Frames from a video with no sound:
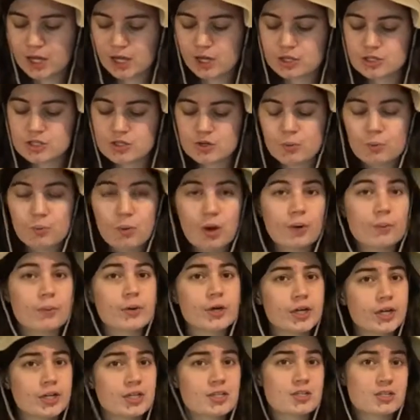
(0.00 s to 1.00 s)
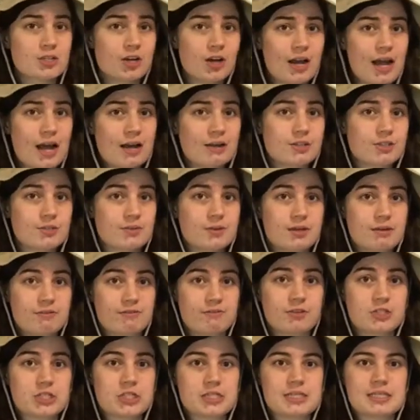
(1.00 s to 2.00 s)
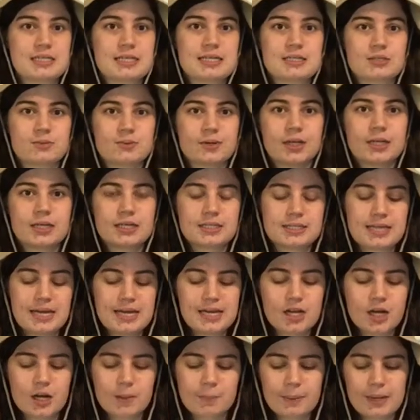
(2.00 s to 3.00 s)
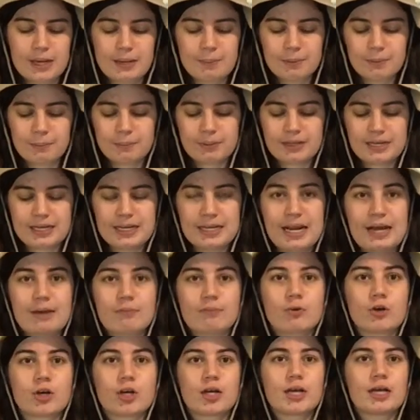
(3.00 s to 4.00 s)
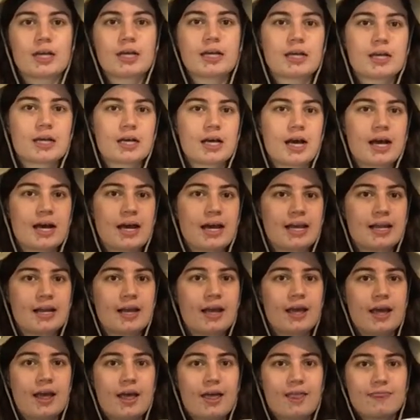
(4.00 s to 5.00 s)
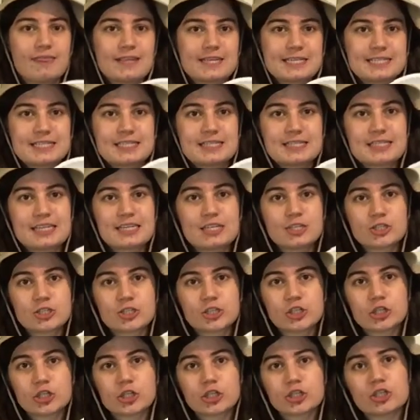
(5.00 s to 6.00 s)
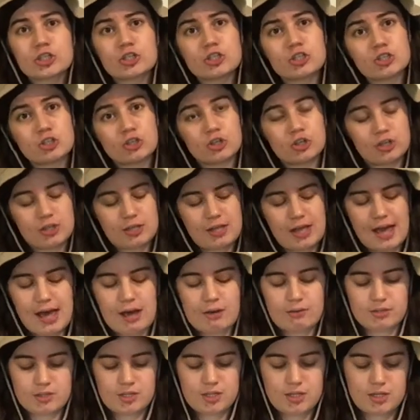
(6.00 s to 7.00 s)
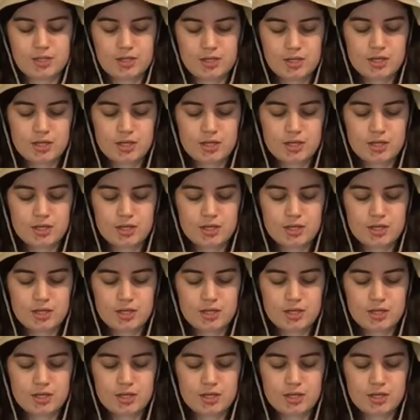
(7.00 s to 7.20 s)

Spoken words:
So what we're going to start out doing first is we're going to take our paper plate and we're going to cut the center circle out.